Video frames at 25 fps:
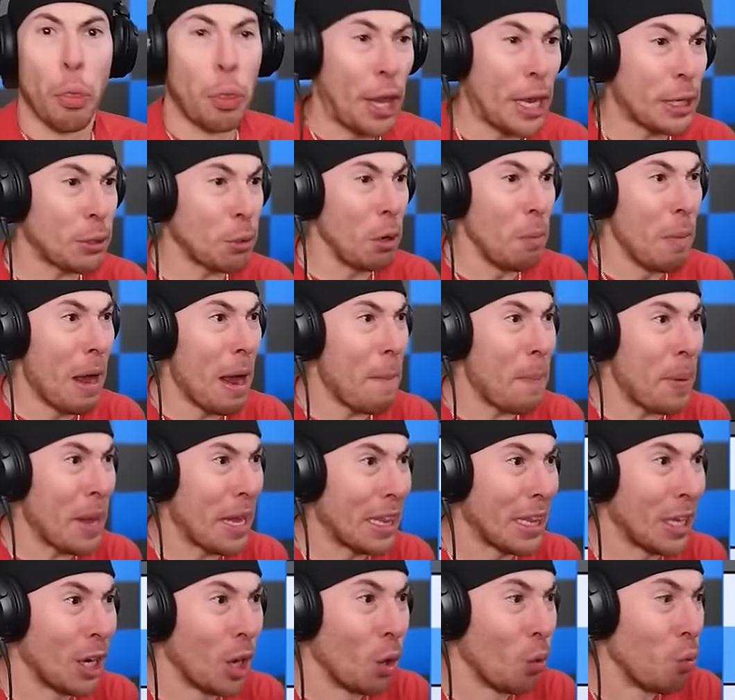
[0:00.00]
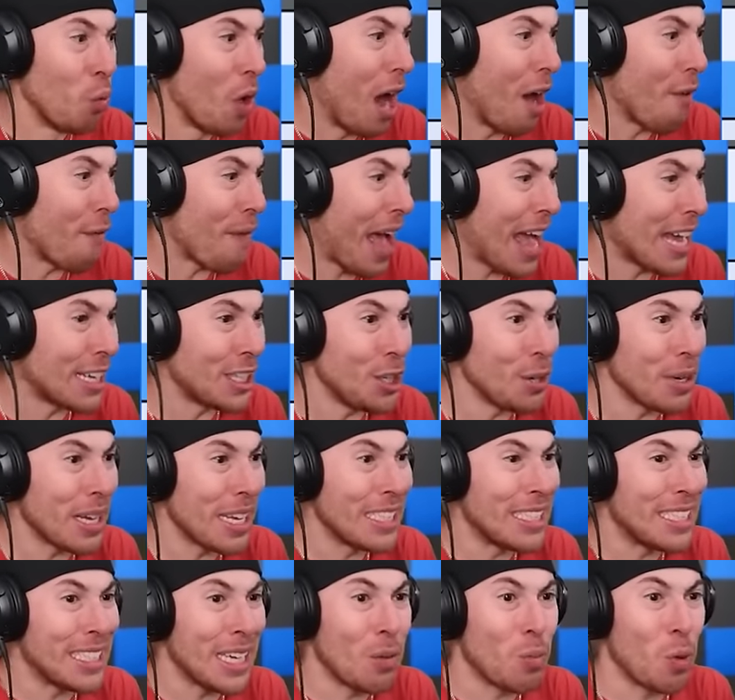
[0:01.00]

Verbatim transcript: this one might be a little rough. As you can see,